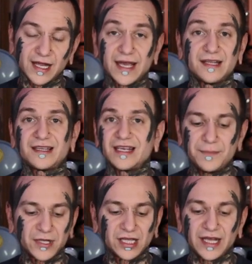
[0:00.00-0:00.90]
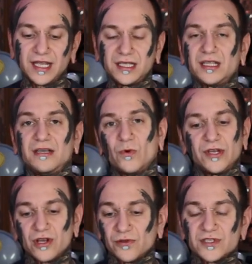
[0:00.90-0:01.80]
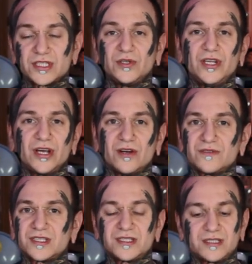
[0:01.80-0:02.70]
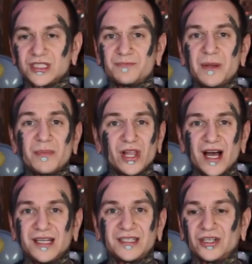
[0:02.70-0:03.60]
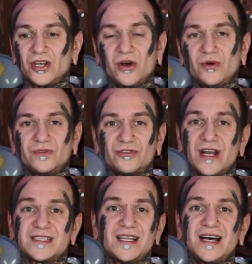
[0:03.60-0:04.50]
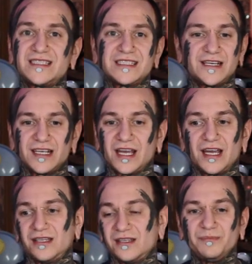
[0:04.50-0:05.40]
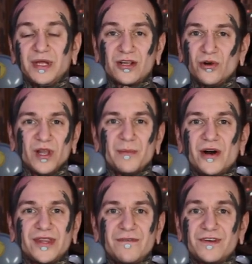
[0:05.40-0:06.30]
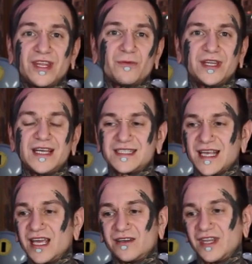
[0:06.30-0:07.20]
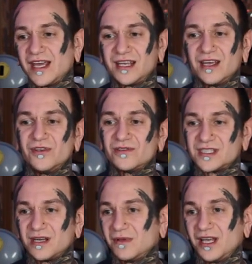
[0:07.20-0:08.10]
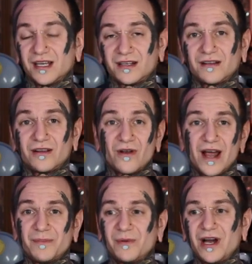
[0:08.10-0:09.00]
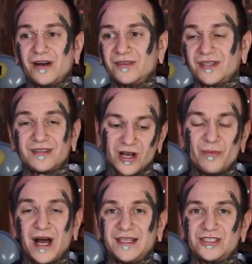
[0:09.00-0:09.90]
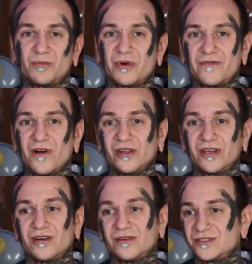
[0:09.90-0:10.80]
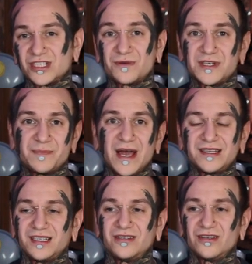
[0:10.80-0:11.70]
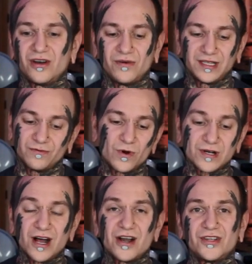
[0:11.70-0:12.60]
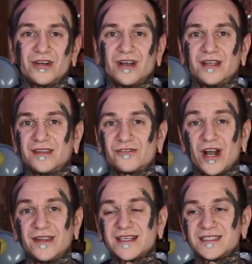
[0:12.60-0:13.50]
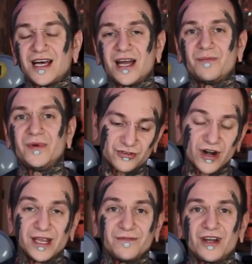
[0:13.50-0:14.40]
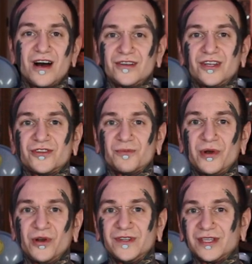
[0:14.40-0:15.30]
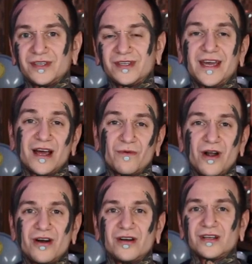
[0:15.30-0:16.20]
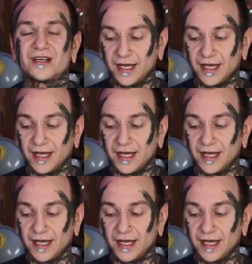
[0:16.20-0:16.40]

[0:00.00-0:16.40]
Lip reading: again, keep it clean. When you go to studios, just be polite, you know, dress nicely and be cool about everything what they say. They give you some like crap about how bad is your portfolio, just respect it, you know, and work harder and try next time. Try even harder to prove that they are wrong.